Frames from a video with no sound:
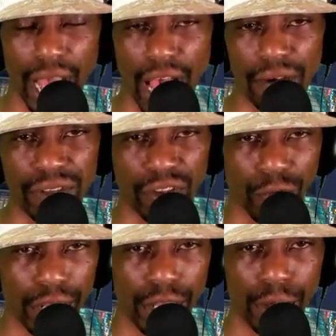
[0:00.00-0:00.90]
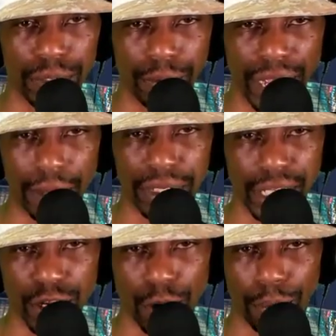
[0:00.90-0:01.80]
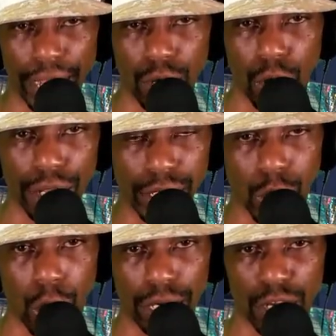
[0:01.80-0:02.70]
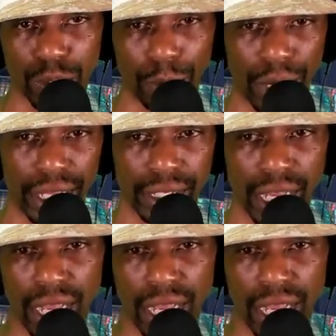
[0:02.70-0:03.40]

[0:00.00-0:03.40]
obvious for him to be able to see your play call, and he's calling out your plays.